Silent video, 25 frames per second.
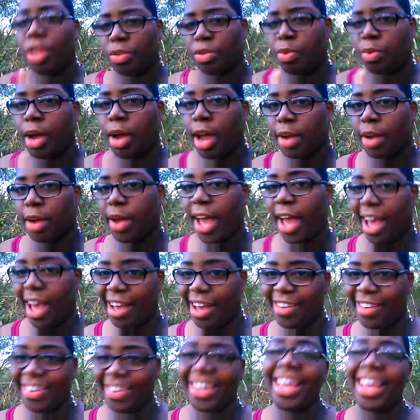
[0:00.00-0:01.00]
That's why I don't
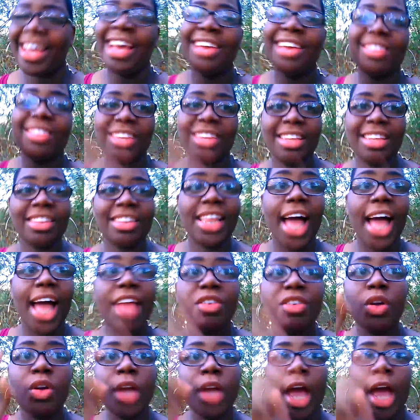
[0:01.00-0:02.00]
have it. So these
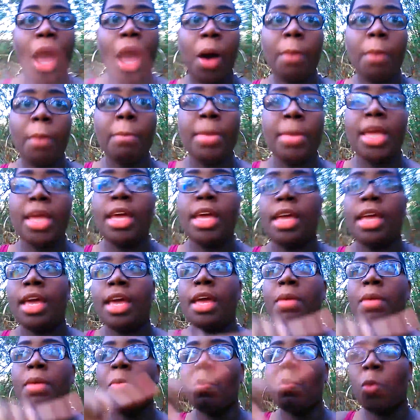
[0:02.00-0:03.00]
classes are going to help me
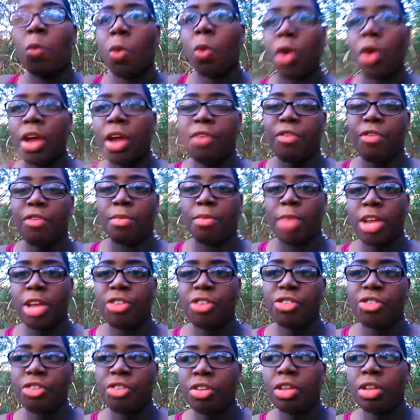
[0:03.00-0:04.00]
get more
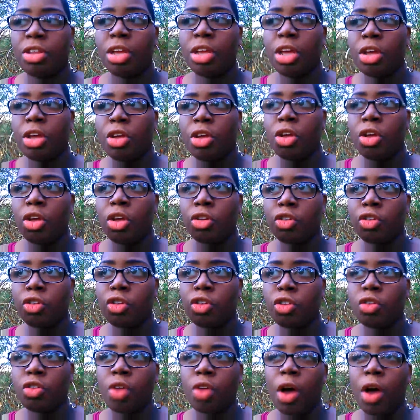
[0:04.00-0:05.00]
information.
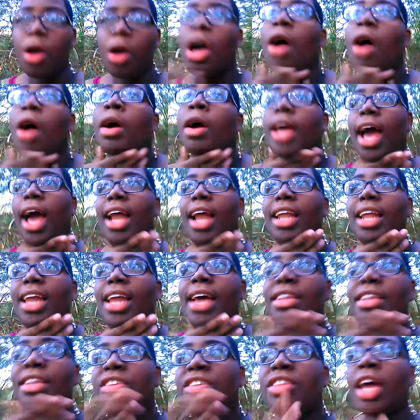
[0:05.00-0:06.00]
Kind of
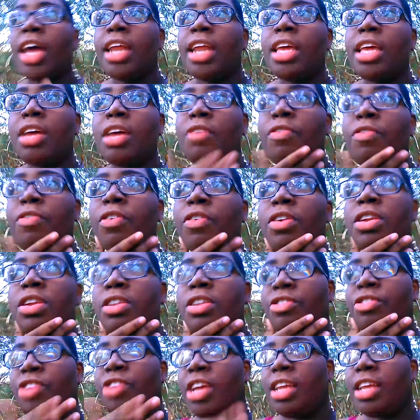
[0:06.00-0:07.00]
like studying for
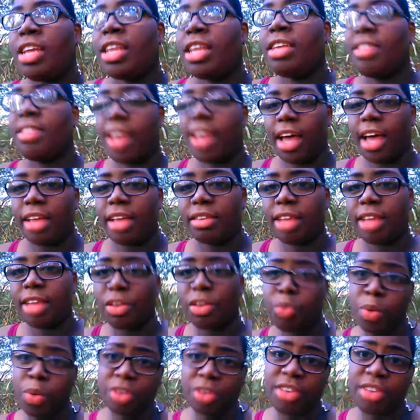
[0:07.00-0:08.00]
the GED test.
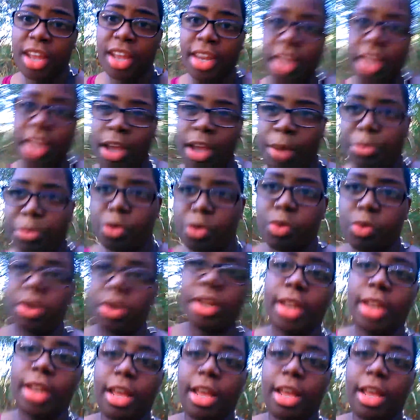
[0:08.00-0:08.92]
That's what technically I'm doing.